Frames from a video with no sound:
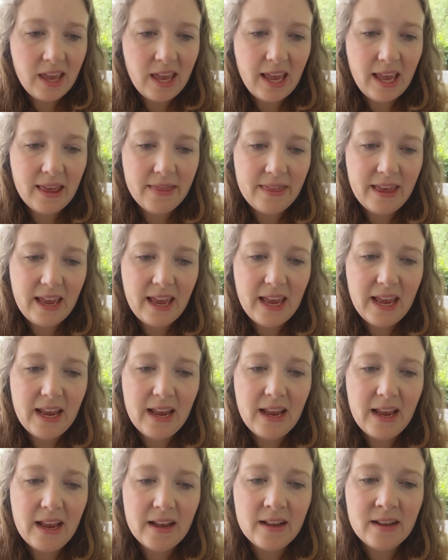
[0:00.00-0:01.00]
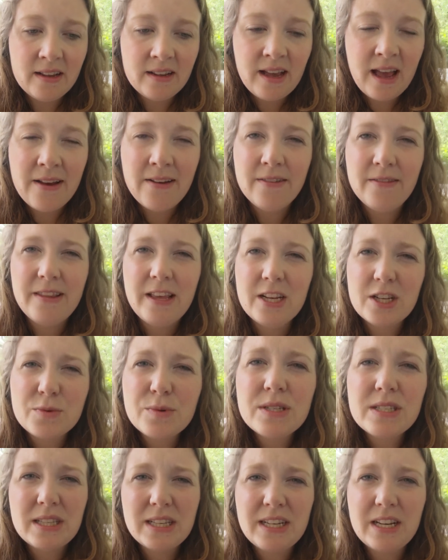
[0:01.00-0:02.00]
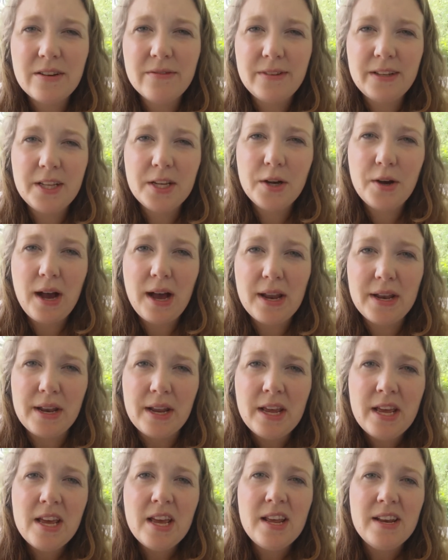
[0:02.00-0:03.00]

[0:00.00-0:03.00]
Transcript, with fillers: and they have they just recently did a video on